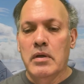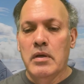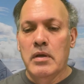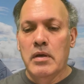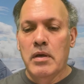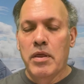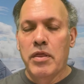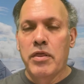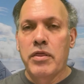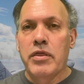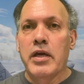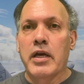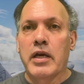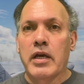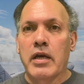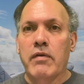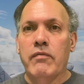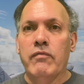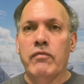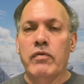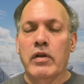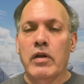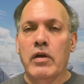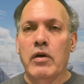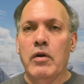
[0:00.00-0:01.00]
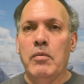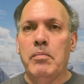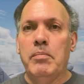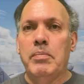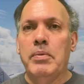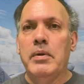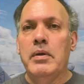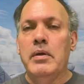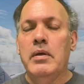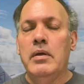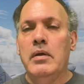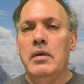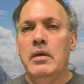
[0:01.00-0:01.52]
Thick envelope,
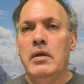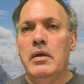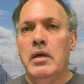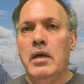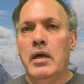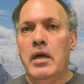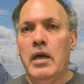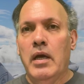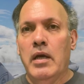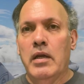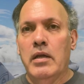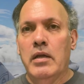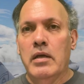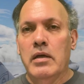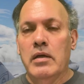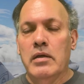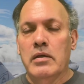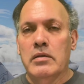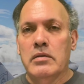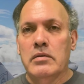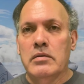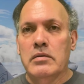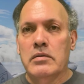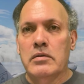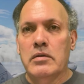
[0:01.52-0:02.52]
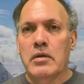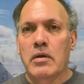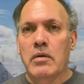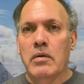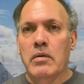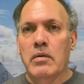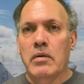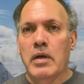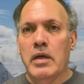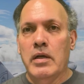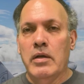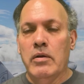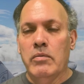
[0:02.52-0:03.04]
and
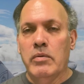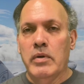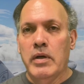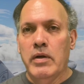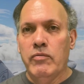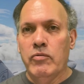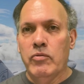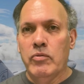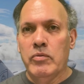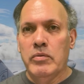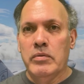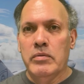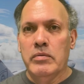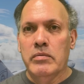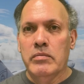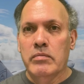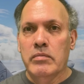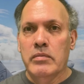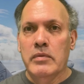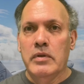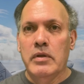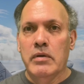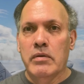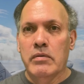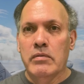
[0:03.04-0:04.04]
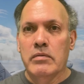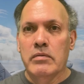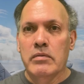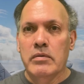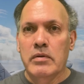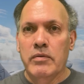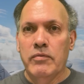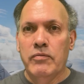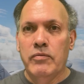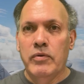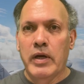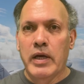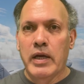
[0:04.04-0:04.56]
so I don't want anyone, you know,
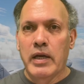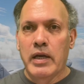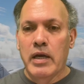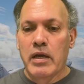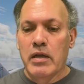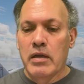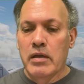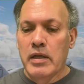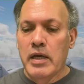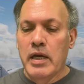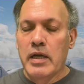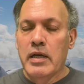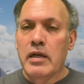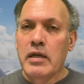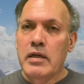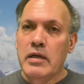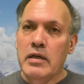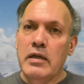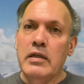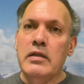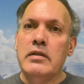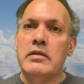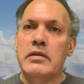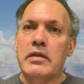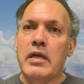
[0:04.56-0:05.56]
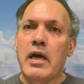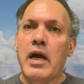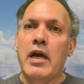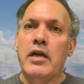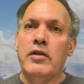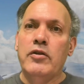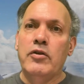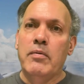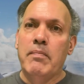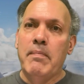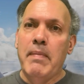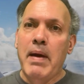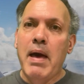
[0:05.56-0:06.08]
freaking out on that. And inside
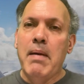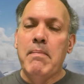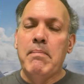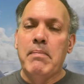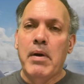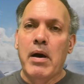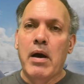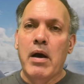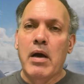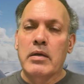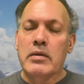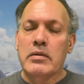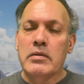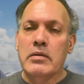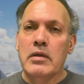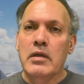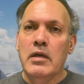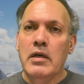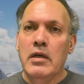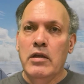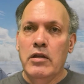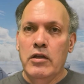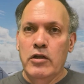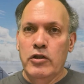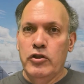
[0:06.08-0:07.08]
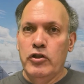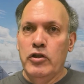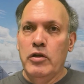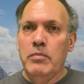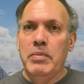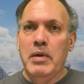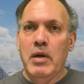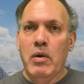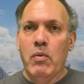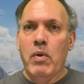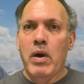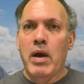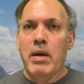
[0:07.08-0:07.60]
your map box, there should be
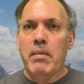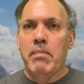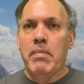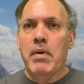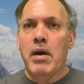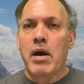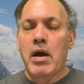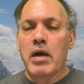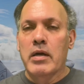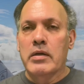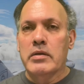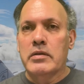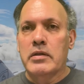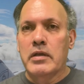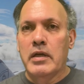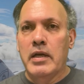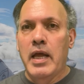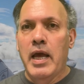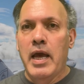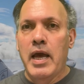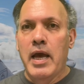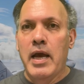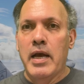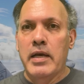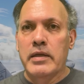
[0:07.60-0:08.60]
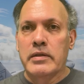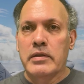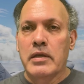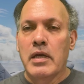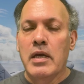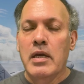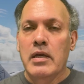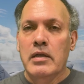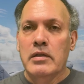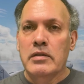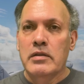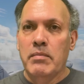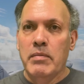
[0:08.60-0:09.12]
a white box that has
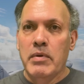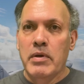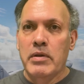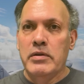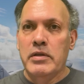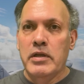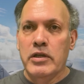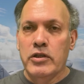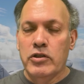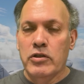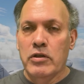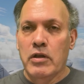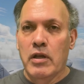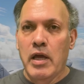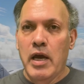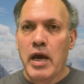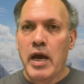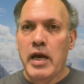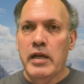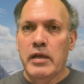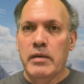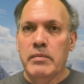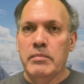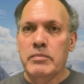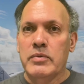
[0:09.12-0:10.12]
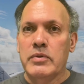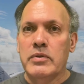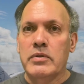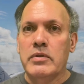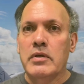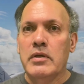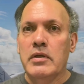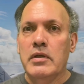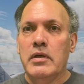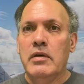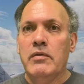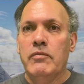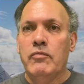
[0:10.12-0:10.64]
some additional items
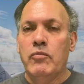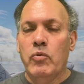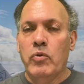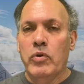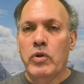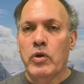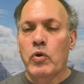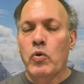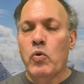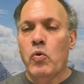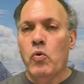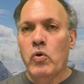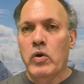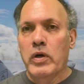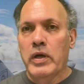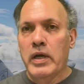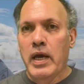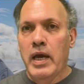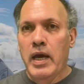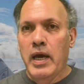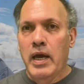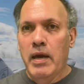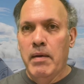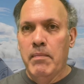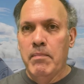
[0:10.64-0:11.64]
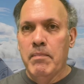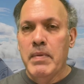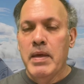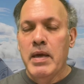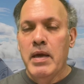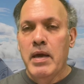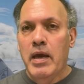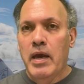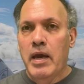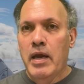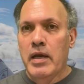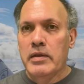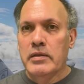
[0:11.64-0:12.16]
for the core game.
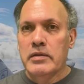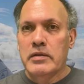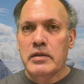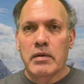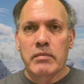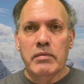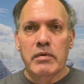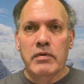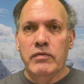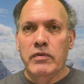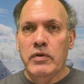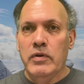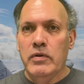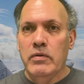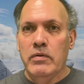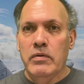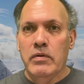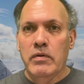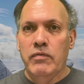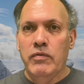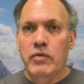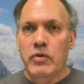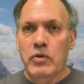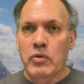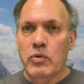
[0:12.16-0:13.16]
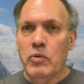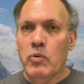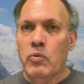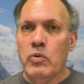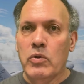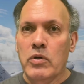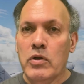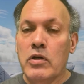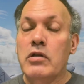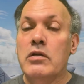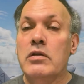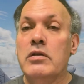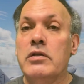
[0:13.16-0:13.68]
And some of you, if you
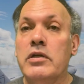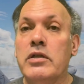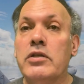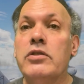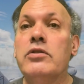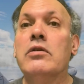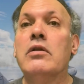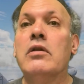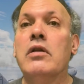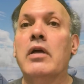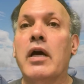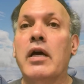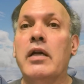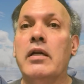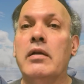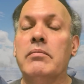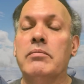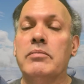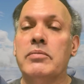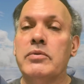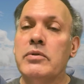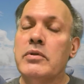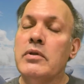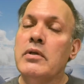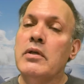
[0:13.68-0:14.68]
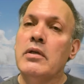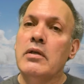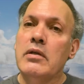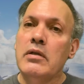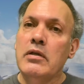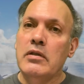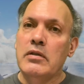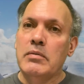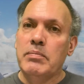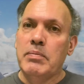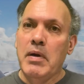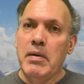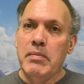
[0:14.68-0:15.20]
ordered additional items,
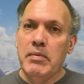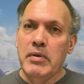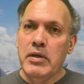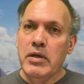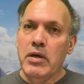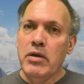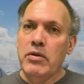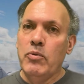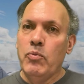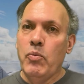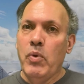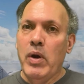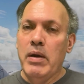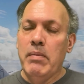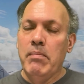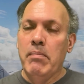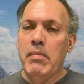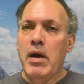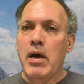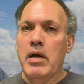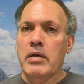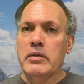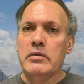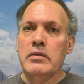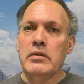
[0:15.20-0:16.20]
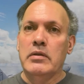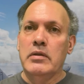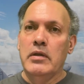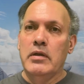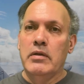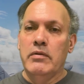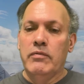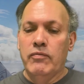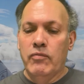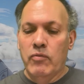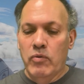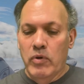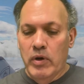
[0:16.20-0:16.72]
there's probably another white box in there
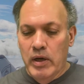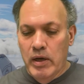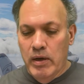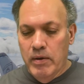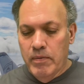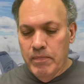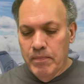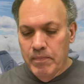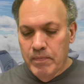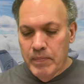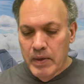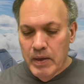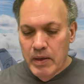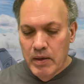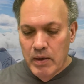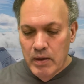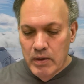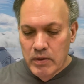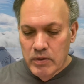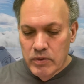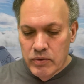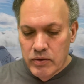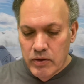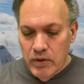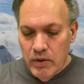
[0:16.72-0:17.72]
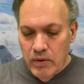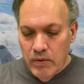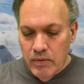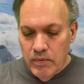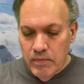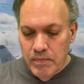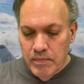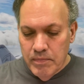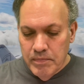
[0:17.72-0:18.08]
for you. So,